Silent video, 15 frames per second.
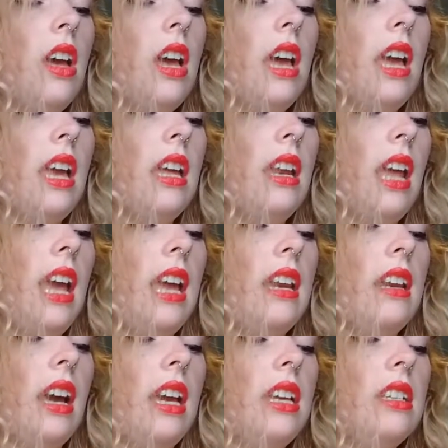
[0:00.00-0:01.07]
in a
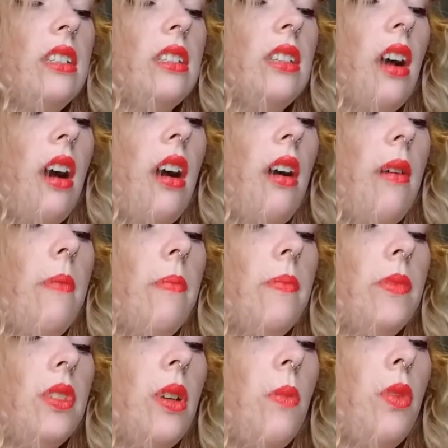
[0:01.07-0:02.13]
nice,
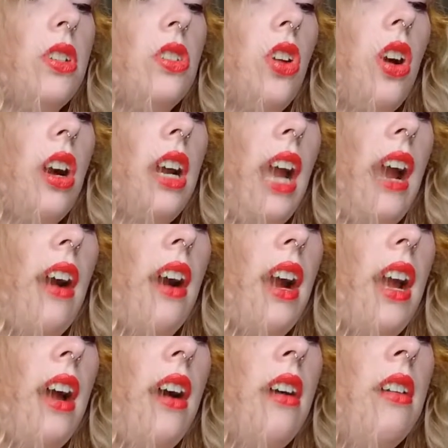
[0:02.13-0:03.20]
somewhat dark
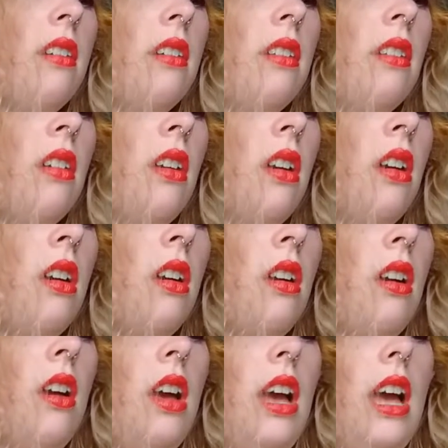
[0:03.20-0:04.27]
area,
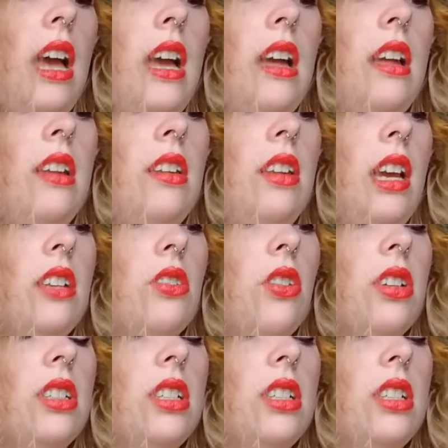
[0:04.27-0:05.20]
and as long as